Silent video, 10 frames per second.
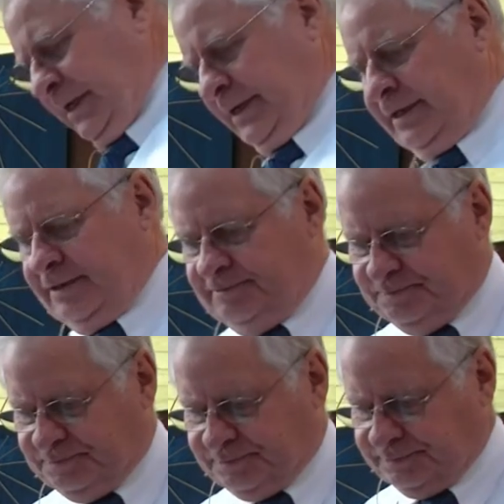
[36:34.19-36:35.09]
Yeah,
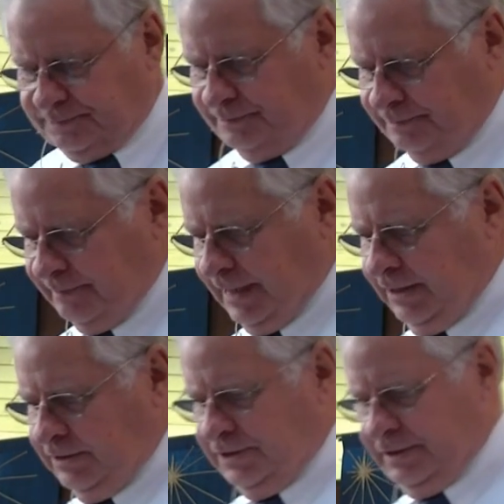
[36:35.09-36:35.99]

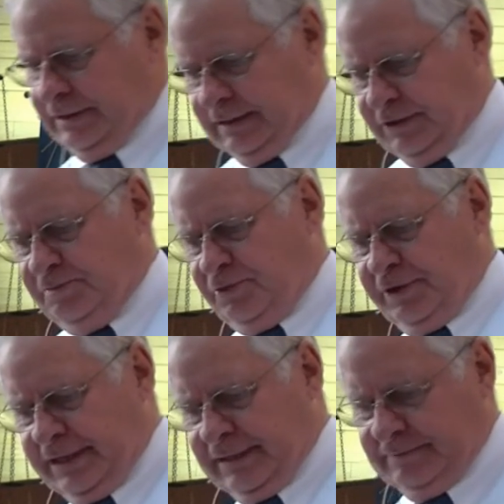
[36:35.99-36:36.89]
that's a good
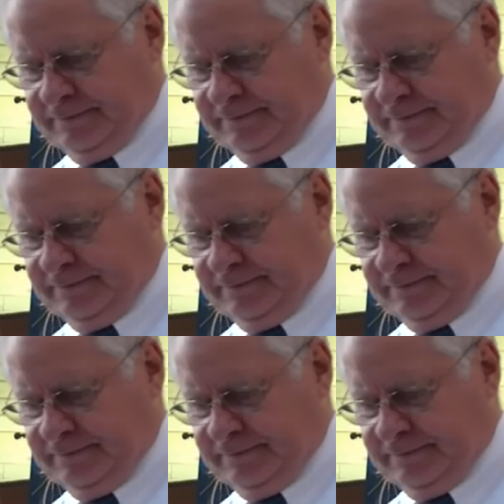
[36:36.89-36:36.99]
point.